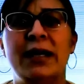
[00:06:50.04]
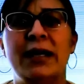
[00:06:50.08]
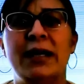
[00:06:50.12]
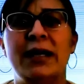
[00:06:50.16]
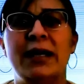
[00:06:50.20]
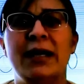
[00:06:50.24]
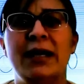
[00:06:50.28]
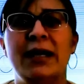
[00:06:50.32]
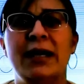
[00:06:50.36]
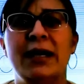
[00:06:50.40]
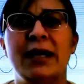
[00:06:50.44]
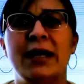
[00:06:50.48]

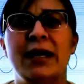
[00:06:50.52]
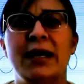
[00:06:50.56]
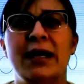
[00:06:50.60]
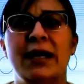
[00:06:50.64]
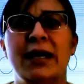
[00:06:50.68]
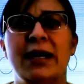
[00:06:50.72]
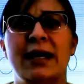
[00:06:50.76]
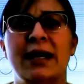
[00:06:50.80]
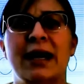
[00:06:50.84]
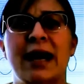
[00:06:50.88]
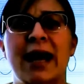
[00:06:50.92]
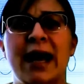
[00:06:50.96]
he
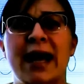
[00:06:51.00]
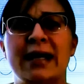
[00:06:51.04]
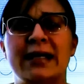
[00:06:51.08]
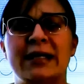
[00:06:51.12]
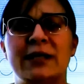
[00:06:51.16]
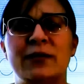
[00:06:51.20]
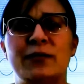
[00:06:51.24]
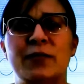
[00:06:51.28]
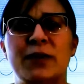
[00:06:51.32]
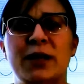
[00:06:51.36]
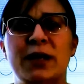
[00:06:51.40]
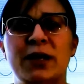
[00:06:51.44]

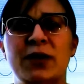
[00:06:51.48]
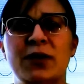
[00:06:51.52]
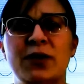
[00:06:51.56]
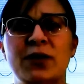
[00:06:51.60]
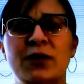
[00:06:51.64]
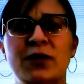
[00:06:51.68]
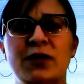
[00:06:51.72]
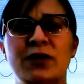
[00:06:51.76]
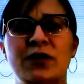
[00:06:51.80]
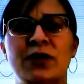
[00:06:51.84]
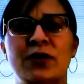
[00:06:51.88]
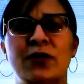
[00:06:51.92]
as
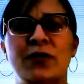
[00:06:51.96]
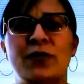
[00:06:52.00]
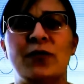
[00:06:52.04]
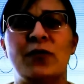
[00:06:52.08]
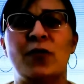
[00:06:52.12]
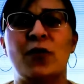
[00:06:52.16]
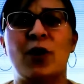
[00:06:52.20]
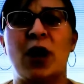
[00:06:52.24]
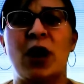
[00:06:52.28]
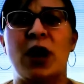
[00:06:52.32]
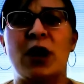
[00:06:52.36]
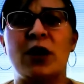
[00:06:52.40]
pierced
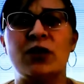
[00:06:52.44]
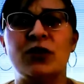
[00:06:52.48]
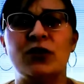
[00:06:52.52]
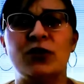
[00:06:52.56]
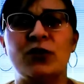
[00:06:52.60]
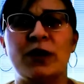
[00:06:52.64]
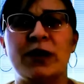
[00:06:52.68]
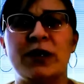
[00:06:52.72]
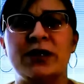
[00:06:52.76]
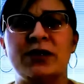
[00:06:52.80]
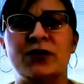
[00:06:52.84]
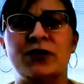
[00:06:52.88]
for our
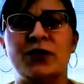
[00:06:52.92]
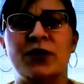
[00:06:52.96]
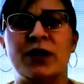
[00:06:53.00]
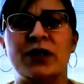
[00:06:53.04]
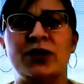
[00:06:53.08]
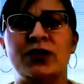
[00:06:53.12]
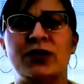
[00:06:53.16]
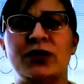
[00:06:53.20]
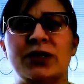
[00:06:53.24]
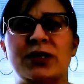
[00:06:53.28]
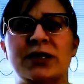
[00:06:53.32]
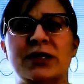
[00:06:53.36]

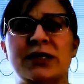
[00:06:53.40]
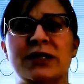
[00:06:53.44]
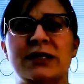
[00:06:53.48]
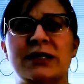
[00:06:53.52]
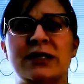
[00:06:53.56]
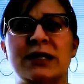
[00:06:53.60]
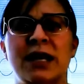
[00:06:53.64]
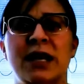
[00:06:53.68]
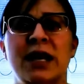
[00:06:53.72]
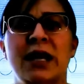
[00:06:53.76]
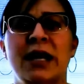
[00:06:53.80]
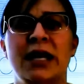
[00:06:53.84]

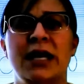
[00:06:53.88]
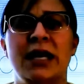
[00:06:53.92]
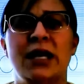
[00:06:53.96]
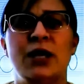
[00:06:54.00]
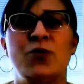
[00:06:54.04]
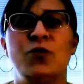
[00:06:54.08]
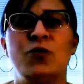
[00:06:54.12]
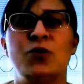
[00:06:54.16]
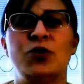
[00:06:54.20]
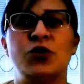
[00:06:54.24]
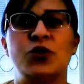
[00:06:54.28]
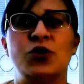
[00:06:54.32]
transgressions,
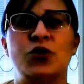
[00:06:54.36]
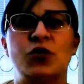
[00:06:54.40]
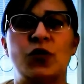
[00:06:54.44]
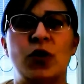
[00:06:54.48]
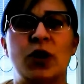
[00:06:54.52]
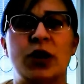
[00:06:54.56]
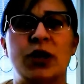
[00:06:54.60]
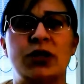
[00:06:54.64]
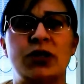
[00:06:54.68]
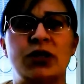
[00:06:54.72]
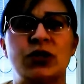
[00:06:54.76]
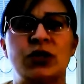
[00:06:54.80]
he was
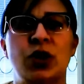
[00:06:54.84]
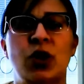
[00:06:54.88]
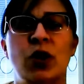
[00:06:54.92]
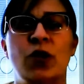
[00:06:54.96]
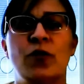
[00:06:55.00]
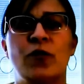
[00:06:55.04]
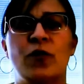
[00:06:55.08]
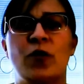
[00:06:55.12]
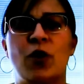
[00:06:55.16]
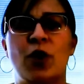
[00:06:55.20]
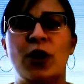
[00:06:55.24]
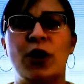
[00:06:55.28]
crushed
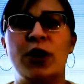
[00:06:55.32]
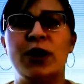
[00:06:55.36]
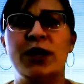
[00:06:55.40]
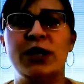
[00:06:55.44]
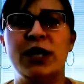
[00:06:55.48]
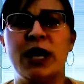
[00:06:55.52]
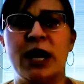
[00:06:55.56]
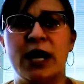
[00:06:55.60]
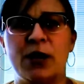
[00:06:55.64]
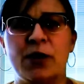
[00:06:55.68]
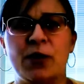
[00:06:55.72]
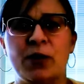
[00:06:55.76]
for our
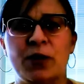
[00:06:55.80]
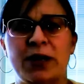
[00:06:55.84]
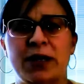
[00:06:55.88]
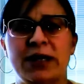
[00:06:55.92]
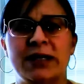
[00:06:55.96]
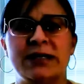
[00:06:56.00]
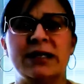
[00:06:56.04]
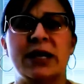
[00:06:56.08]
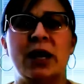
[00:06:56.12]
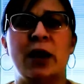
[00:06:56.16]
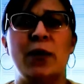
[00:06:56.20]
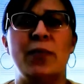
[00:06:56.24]

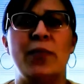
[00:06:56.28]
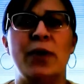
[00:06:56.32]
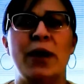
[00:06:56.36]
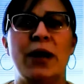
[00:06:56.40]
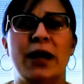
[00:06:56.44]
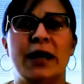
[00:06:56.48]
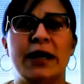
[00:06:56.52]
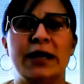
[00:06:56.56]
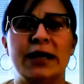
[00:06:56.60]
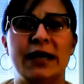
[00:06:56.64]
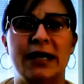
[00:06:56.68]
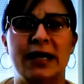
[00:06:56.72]
iniquities.
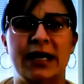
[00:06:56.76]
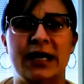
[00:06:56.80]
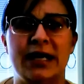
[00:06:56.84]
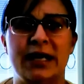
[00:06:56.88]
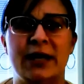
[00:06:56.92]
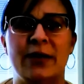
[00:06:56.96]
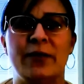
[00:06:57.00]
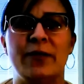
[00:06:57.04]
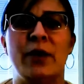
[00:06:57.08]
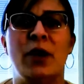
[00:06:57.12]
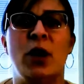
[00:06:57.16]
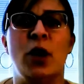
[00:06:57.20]
Upon
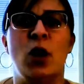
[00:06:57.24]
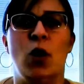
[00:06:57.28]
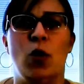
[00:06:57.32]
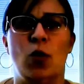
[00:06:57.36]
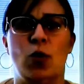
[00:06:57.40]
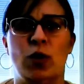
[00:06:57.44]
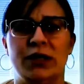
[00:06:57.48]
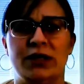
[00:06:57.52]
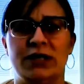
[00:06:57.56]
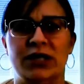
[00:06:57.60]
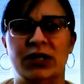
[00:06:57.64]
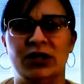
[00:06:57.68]
him
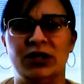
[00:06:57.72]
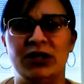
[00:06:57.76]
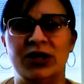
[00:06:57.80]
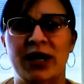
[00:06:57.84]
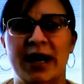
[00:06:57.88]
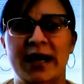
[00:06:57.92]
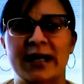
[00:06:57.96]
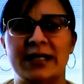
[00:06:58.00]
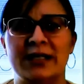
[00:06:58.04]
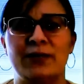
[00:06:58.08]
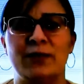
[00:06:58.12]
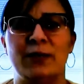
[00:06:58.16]
was the
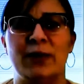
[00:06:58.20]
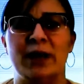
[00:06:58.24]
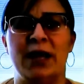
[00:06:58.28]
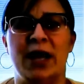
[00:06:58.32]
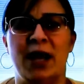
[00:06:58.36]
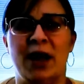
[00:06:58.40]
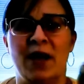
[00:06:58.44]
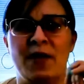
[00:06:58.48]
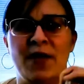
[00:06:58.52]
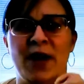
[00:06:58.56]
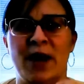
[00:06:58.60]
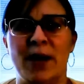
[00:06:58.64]
chastisement
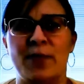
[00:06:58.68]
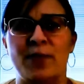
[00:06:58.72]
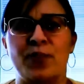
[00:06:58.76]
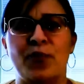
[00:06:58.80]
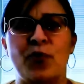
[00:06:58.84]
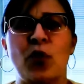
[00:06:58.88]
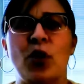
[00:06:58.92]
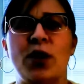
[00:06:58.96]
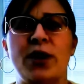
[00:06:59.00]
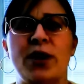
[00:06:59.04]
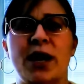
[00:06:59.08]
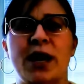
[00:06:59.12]
that
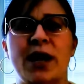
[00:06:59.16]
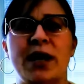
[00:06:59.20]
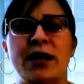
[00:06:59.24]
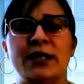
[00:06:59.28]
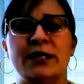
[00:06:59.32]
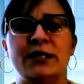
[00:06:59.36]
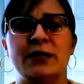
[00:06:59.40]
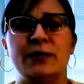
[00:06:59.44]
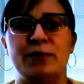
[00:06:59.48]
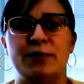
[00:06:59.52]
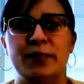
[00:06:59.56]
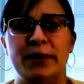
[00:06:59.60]
brought
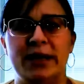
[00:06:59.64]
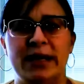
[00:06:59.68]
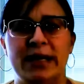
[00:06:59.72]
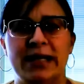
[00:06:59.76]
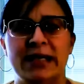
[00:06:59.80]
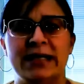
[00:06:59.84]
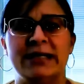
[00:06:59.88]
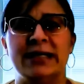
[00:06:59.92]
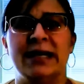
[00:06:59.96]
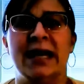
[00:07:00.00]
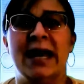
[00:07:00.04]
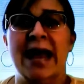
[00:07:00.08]
us
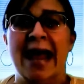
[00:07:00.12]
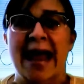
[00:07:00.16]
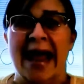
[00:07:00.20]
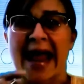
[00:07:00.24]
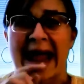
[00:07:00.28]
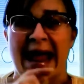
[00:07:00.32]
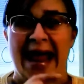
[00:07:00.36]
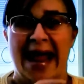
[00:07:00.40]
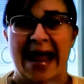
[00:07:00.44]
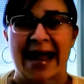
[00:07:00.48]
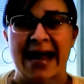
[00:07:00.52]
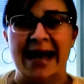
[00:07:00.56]
peace,
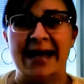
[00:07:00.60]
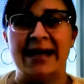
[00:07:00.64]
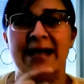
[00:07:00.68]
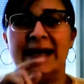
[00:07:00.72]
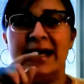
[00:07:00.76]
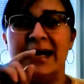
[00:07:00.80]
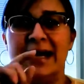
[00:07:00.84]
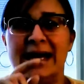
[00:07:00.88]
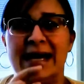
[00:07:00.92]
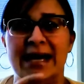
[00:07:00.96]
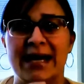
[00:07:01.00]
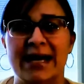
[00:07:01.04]
and
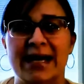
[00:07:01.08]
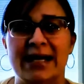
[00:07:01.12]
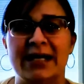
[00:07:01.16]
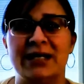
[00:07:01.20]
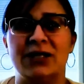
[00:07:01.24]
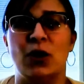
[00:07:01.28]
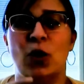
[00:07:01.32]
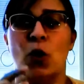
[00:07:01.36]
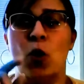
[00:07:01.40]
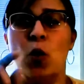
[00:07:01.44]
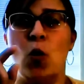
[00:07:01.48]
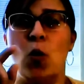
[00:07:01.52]

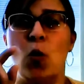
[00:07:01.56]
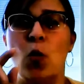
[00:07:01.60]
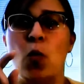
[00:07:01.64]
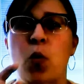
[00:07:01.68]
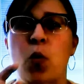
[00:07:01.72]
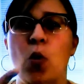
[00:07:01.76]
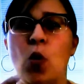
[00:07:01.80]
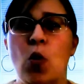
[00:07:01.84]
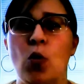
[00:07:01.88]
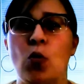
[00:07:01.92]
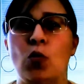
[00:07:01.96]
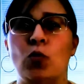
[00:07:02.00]
his
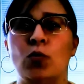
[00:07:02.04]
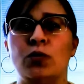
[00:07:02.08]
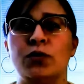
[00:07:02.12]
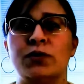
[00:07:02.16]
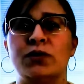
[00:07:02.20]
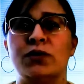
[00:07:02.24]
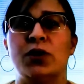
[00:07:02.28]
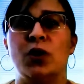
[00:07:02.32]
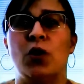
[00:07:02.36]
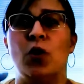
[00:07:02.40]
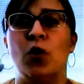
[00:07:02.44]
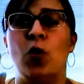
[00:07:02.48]

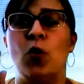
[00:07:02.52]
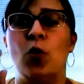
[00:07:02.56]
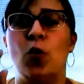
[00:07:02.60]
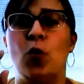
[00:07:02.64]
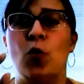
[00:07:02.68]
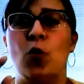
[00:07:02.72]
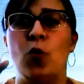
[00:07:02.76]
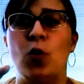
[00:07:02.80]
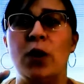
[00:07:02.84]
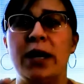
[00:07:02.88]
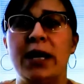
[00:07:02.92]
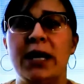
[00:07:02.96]
wounds
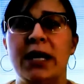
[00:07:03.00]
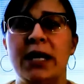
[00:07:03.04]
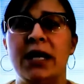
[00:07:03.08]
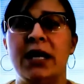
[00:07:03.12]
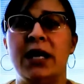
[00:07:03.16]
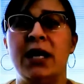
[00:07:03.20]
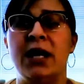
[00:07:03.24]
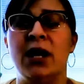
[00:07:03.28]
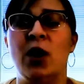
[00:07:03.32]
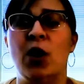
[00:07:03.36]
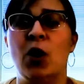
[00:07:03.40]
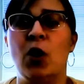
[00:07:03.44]

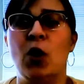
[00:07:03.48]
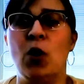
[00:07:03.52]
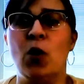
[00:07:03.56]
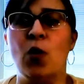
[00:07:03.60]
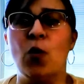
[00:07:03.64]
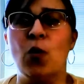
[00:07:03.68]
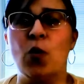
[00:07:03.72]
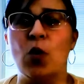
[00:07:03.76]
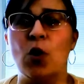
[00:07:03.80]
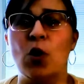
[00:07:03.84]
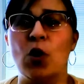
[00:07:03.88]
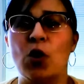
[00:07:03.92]
we
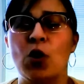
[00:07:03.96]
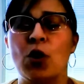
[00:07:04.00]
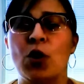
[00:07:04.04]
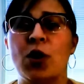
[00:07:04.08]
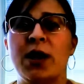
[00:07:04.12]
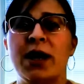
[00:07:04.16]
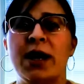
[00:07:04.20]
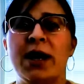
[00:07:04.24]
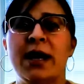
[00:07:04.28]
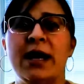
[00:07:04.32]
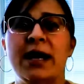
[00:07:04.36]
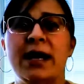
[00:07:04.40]

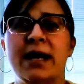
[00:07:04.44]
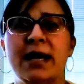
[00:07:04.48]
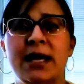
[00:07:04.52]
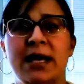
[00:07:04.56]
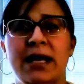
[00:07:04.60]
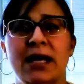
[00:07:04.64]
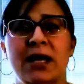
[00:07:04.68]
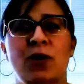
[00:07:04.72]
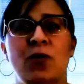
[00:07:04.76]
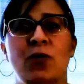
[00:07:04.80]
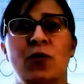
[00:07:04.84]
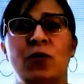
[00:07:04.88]
were
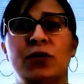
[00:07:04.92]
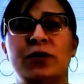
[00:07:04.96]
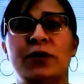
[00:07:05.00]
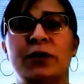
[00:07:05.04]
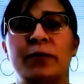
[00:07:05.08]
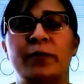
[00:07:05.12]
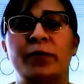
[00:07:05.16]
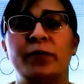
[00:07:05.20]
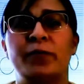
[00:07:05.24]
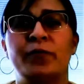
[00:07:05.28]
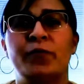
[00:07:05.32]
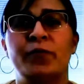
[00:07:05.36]
healed.
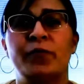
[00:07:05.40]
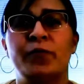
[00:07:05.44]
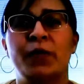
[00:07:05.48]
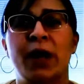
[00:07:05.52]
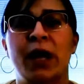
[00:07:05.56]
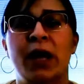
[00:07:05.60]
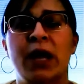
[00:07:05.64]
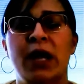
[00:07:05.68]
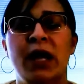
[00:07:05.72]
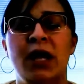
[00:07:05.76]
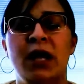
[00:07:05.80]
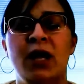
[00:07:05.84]

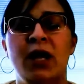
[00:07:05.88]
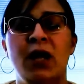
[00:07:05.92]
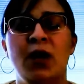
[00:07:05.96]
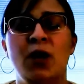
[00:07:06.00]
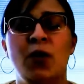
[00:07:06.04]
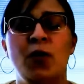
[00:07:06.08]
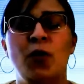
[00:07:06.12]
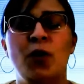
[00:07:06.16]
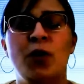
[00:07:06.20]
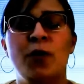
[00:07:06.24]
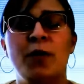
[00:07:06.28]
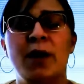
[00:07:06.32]

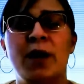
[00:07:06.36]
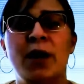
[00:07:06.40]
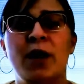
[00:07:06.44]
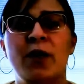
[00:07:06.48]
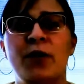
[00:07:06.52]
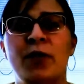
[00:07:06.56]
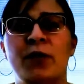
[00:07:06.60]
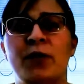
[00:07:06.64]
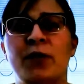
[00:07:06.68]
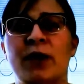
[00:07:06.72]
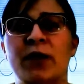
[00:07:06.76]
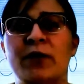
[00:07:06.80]
One of my
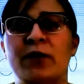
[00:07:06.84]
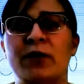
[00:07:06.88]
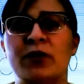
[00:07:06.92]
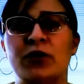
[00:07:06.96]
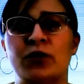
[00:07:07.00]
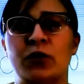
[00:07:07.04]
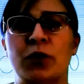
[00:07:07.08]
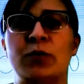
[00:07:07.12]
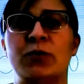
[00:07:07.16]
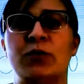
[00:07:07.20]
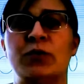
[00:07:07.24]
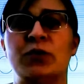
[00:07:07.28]
other favorite
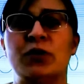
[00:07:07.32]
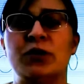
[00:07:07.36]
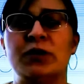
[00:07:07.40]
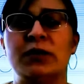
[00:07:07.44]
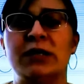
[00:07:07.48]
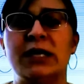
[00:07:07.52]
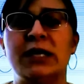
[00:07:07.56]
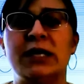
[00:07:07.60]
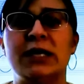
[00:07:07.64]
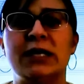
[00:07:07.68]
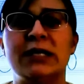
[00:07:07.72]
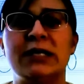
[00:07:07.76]

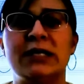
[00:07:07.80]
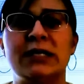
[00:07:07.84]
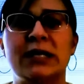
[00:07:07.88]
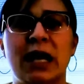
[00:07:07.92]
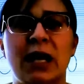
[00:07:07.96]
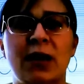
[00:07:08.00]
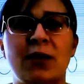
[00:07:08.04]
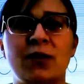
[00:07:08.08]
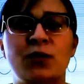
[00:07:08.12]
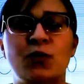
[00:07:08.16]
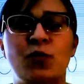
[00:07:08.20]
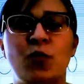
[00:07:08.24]
scriptures is
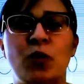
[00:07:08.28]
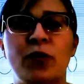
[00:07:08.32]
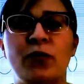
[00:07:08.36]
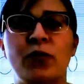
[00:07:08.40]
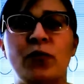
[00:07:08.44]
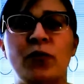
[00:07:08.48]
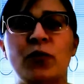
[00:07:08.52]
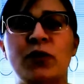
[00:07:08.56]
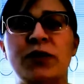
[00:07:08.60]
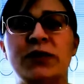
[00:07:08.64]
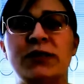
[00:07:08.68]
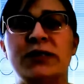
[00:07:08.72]
Psalms one
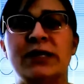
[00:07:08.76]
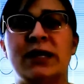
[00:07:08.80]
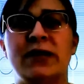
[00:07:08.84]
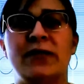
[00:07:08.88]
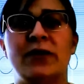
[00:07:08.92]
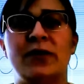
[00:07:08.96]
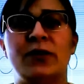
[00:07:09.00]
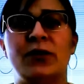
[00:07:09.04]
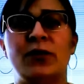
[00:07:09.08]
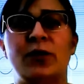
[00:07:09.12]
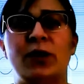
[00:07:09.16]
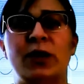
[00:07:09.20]

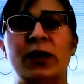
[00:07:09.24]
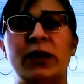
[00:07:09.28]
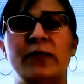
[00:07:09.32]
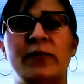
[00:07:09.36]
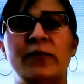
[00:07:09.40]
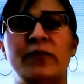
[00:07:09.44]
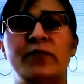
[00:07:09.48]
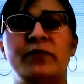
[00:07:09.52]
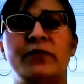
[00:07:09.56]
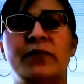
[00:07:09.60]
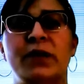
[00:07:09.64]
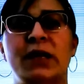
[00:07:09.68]
forty-seven three.
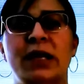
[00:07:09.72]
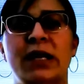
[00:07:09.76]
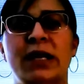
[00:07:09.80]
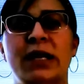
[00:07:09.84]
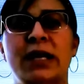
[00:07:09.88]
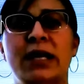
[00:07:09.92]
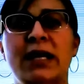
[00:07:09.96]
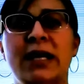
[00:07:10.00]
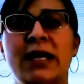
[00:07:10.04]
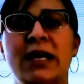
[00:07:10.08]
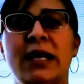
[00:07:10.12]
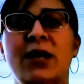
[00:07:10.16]

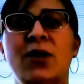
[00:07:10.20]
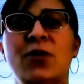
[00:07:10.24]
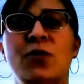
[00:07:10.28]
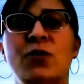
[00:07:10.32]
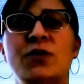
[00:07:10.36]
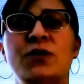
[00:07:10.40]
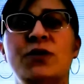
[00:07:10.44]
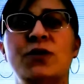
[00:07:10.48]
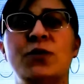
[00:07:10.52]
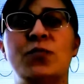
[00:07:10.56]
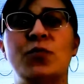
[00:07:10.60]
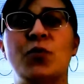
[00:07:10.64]
He
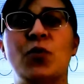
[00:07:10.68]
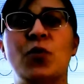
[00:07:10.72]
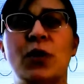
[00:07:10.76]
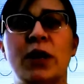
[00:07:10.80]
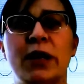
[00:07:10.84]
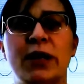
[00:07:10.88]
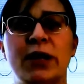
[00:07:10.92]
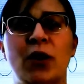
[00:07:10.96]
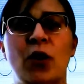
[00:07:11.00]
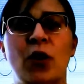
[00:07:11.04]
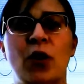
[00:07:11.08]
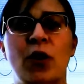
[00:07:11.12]
heals the
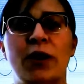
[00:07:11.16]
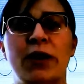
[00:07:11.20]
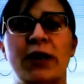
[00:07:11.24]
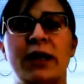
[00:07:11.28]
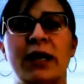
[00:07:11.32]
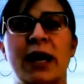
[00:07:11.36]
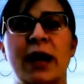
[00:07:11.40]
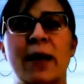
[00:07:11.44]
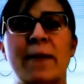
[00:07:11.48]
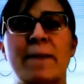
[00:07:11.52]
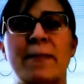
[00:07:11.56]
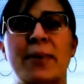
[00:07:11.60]

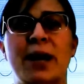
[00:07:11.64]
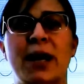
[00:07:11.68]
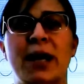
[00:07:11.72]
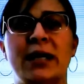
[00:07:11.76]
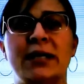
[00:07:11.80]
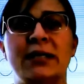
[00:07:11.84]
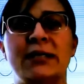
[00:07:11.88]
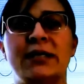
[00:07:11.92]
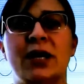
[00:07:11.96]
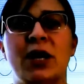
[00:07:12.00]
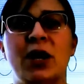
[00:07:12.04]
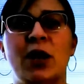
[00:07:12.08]
brokenhearted and
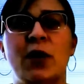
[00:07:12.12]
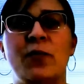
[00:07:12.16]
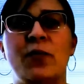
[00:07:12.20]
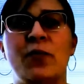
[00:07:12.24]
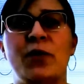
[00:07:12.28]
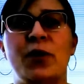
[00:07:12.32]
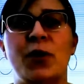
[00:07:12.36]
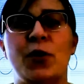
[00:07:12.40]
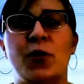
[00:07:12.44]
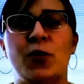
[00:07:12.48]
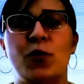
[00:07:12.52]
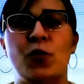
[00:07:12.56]
binds
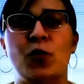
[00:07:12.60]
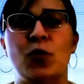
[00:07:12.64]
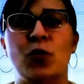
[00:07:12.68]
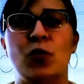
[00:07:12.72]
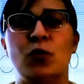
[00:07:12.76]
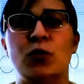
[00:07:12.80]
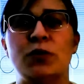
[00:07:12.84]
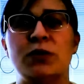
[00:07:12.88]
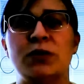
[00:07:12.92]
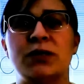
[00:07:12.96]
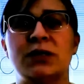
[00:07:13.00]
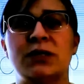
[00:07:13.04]
up their
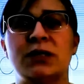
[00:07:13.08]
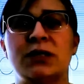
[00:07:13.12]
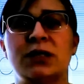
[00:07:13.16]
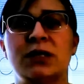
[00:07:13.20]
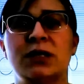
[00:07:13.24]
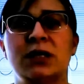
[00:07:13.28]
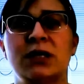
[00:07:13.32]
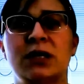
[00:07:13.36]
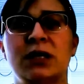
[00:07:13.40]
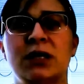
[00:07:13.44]
wounds.